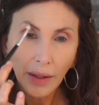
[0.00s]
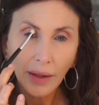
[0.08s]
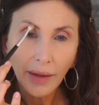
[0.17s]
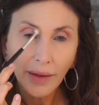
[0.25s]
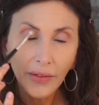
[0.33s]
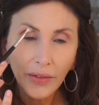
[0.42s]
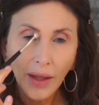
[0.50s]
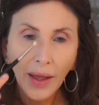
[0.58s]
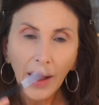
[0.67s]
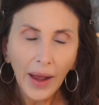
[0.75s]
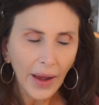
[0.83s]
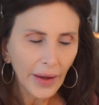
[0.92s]
eyes?
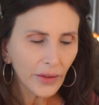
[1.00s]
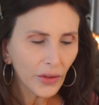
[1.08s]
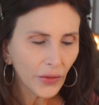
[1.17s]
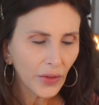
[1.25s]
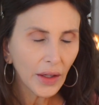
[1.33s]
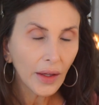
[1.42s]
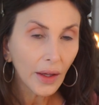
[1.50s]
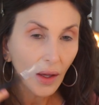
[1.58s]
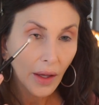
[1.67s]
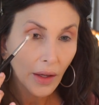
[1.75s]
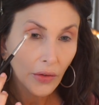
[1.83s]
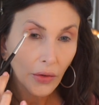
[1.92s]
I don't think he
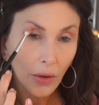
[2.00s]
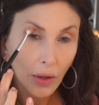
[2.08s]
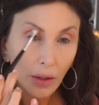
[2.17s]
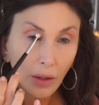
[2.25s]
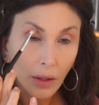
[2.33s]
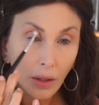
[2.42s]
has a...